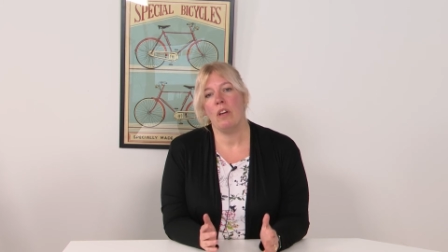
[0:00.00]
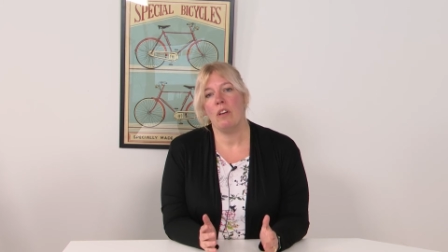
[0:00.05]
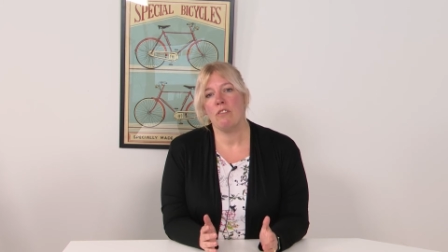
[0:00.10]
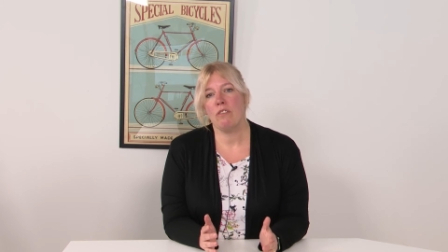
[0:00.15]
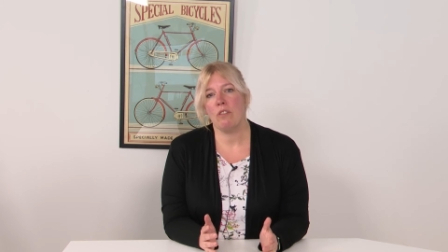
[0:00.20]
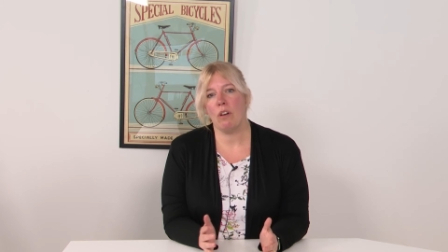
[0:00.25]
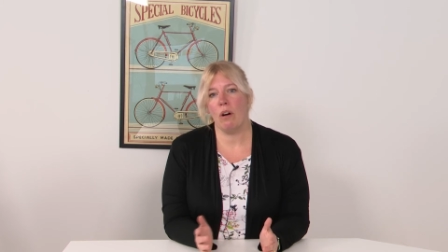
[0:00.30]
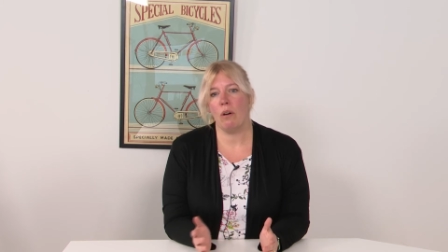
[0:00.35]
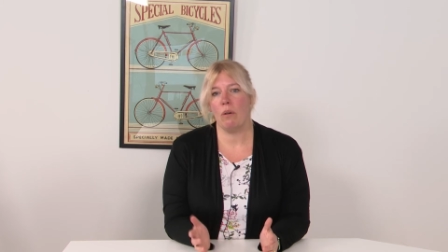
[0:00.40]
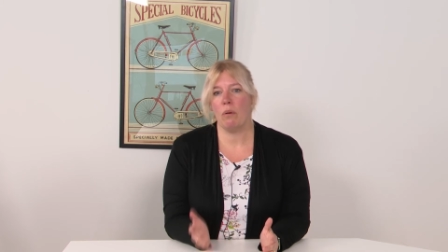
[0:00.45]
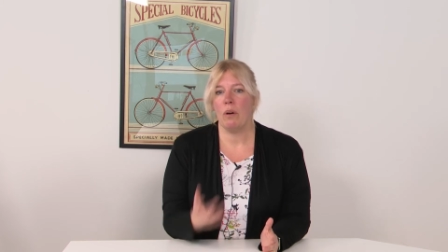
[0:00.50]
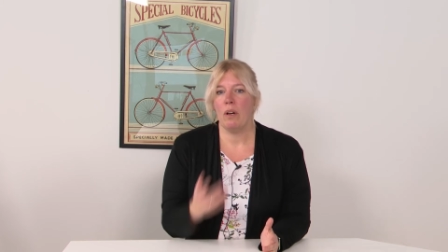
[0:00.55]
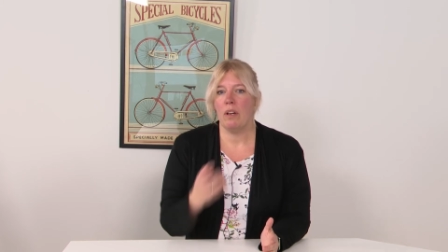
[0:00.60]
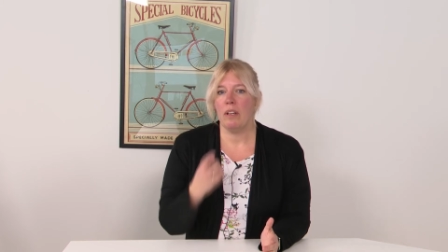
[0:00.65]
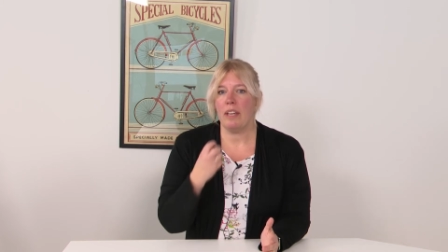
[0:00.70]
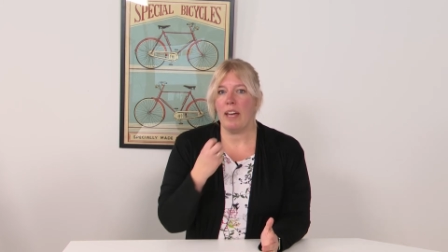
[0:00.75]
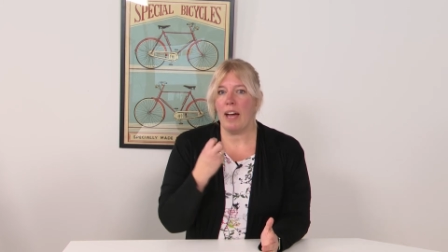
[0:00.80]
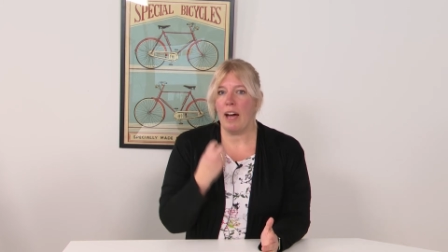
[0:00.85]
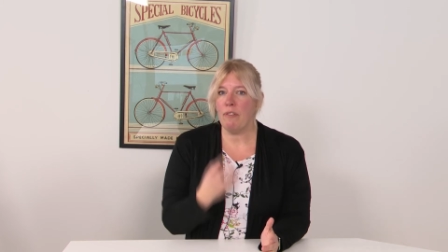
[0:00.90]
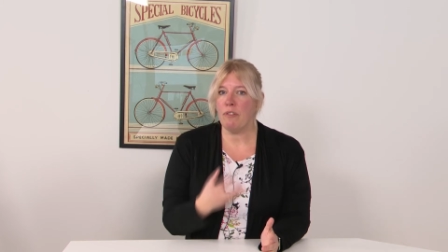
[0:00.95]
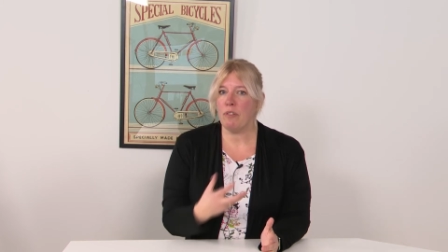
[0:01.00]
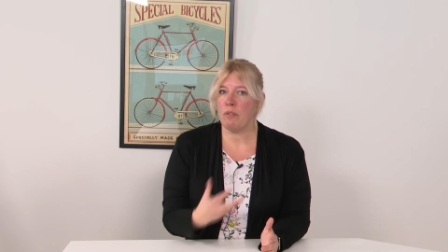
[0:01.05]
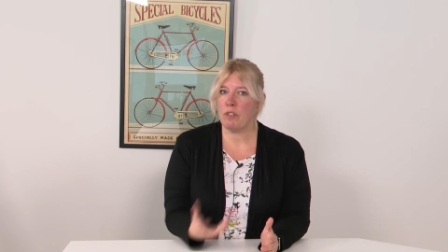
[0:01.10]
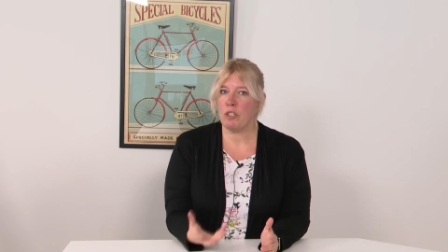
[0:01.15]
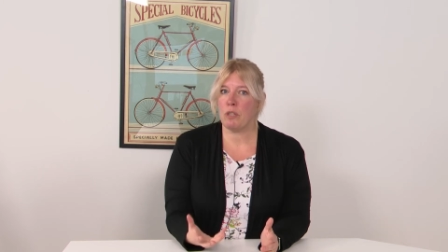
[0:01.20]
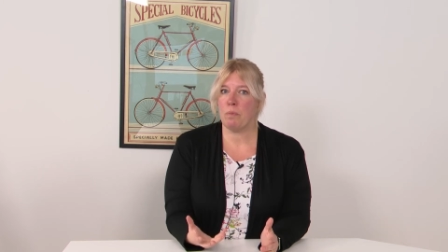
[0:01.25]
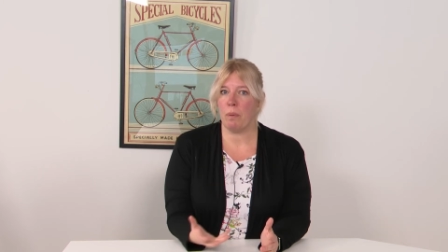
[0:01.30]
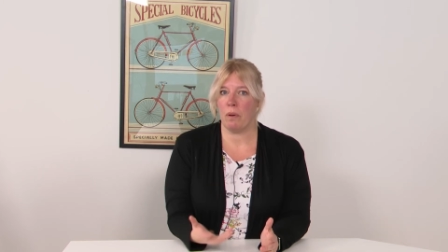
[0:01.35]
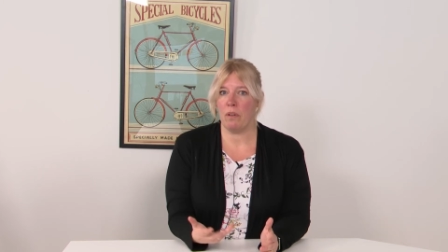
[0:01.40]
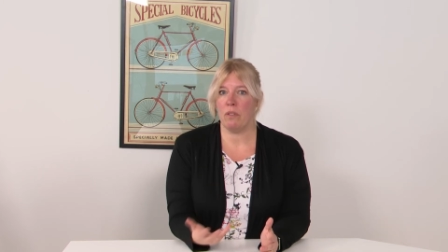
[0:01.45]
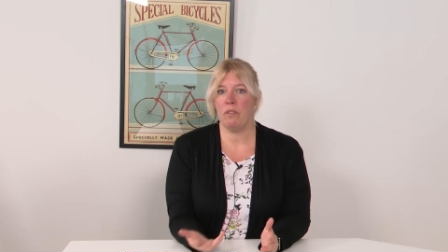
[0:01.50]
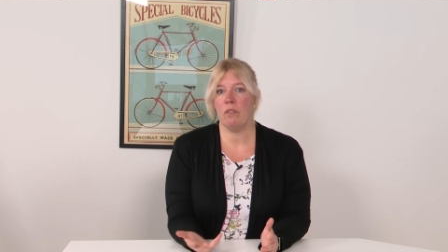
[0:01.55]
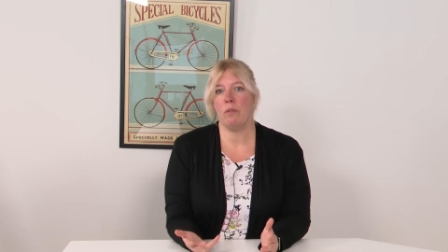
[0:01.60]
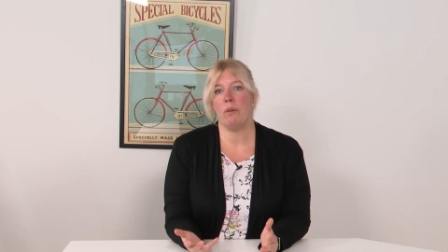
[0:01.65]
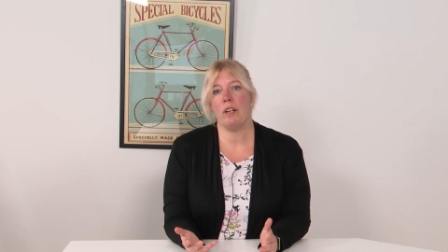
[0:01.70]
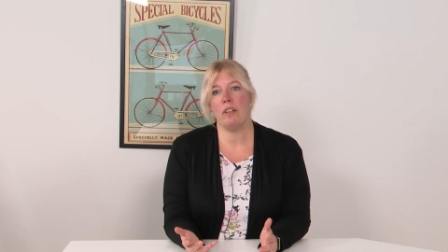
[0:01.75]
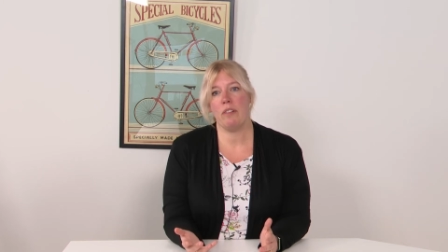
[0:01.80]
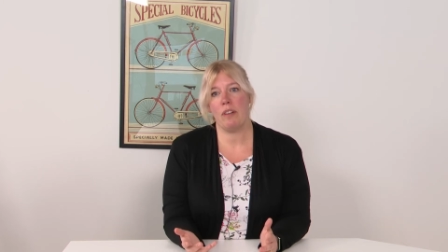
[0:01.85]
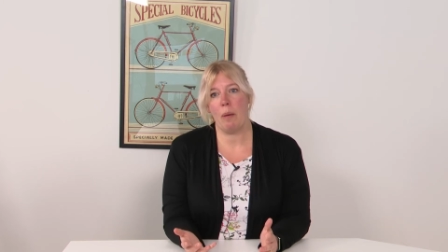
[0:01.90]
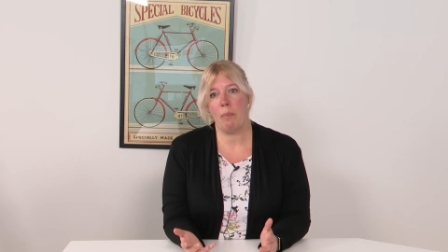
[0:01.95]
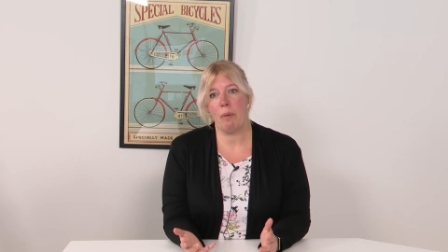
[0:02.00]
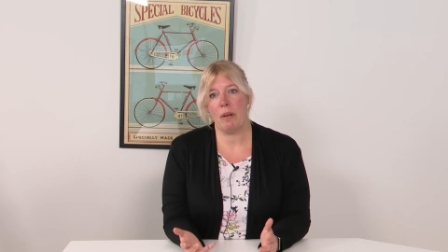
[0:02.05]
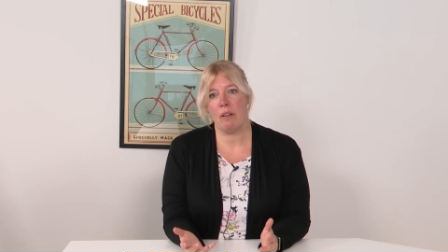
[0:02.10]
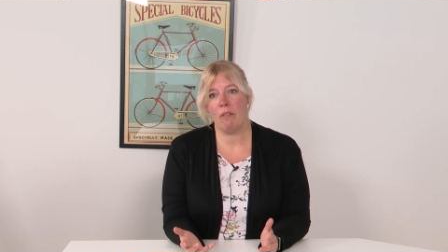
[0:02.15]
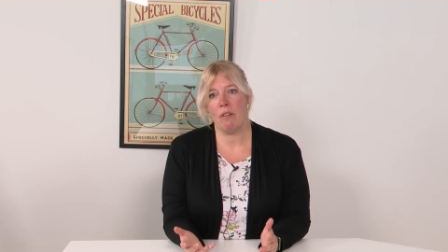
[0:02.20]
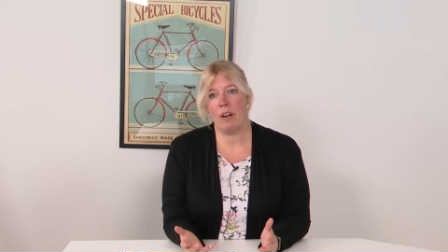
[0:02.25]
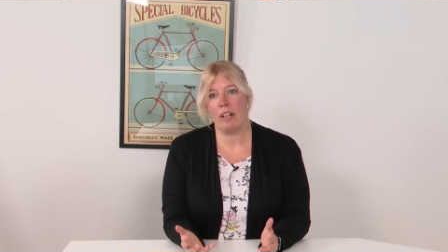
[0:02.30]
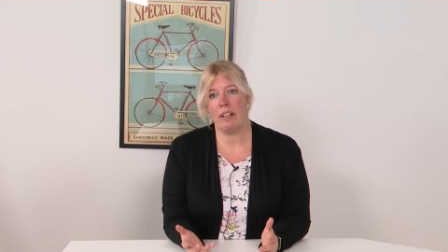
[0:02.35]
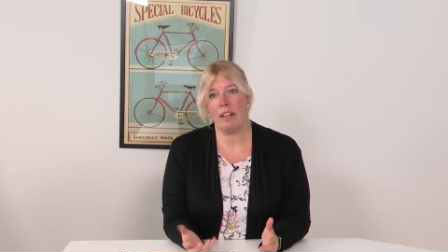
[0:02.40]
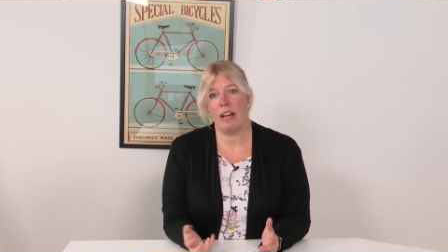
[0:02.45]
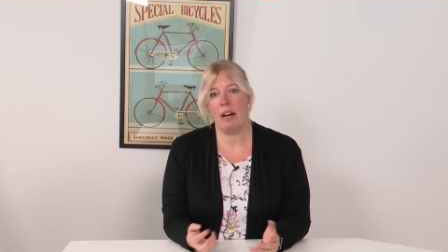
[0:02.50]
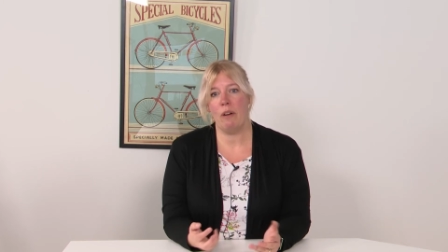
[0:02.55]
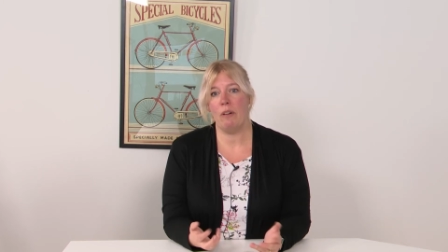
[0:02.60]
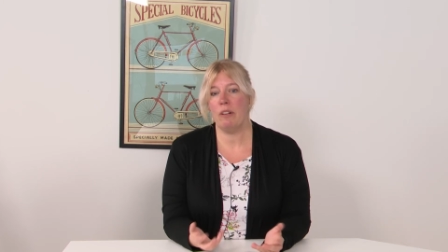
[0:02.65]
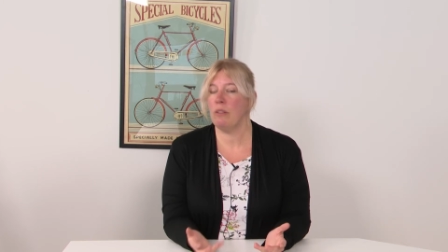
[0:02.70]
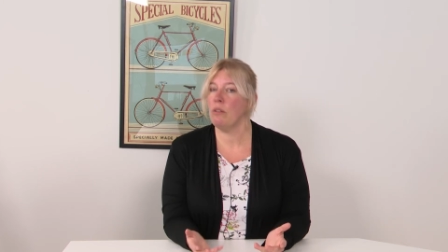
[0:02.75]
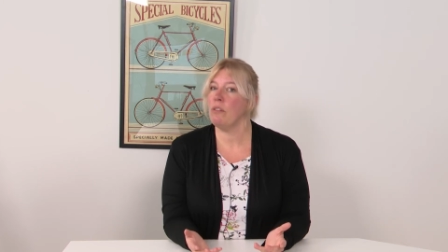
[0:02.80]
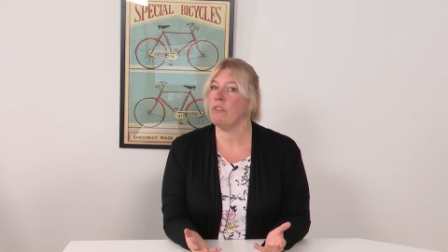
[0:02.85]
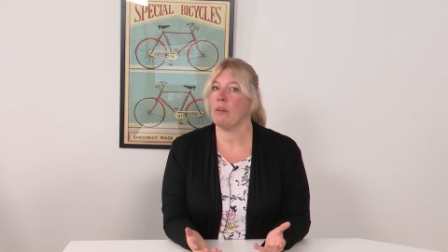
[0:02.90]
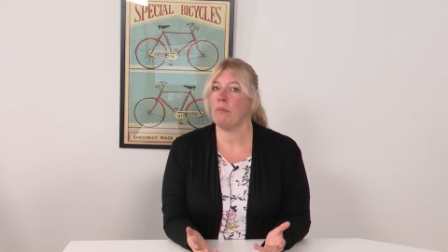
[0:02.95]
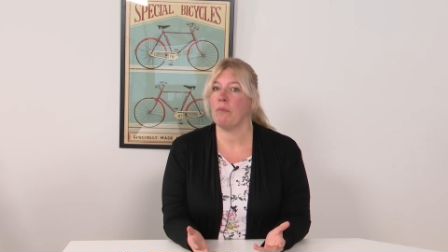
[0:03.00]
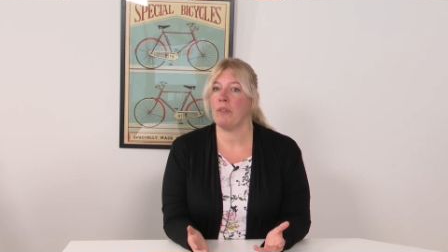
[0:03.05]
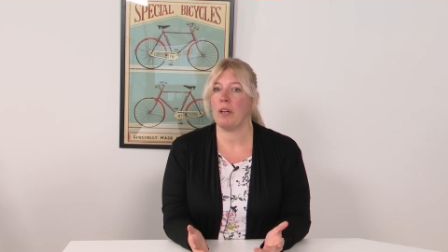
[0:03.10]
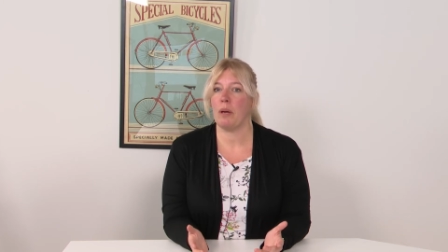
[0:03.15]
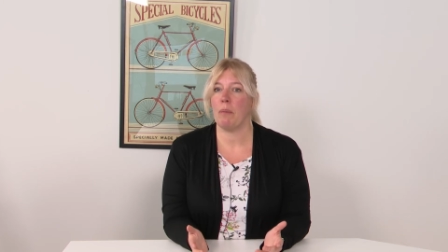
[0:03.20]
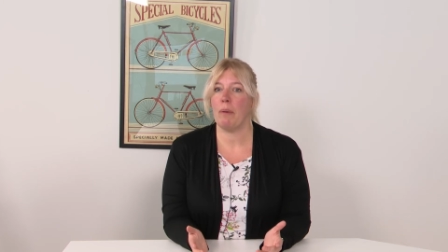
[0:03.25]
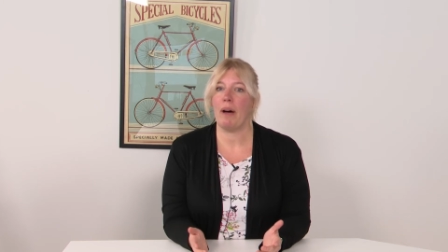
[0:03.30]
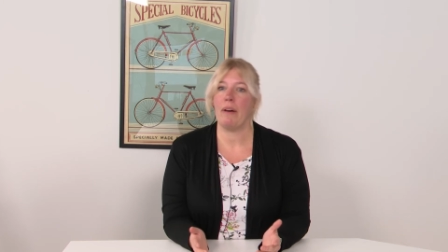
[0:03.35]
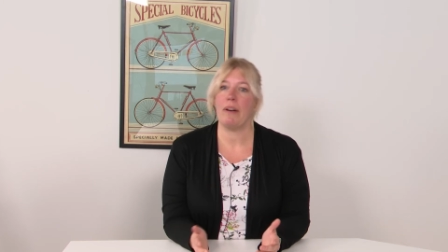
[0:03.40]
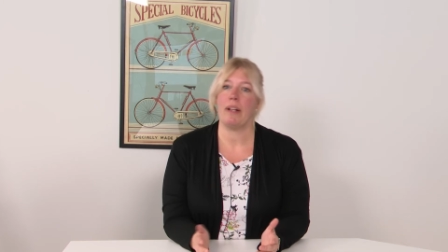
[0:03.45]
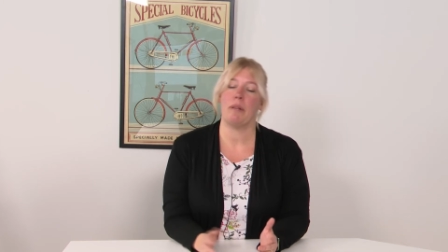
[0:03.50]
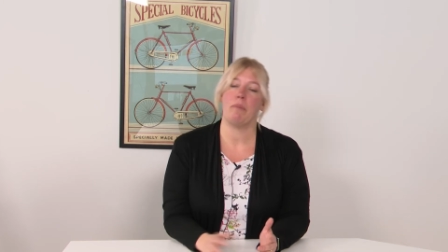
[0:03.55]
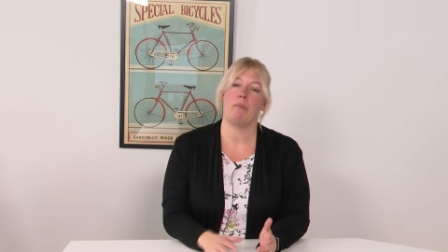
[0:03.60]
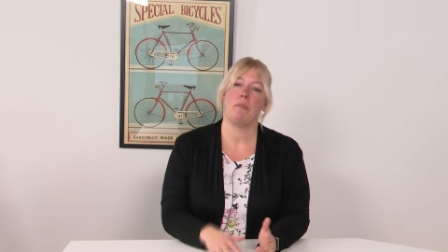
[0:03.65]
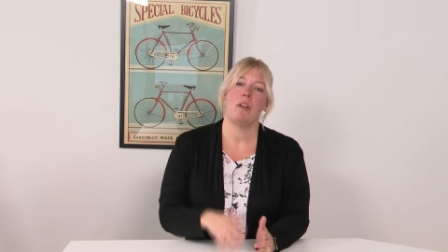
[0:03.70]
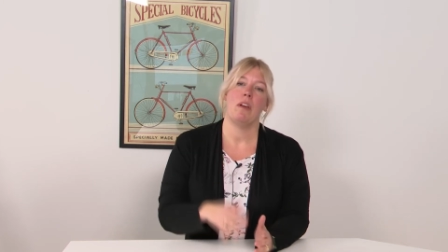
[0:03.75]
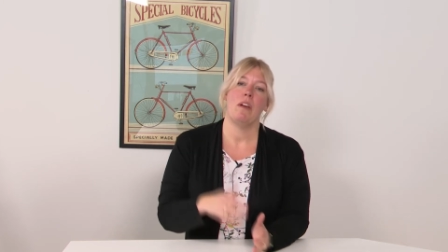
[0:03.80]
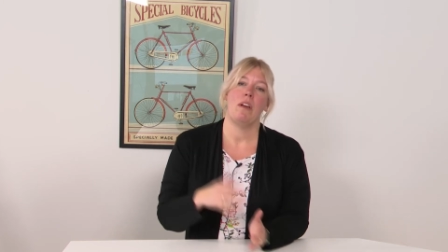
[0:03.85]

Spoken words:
So you have to respond to what is happening right now and do something about it.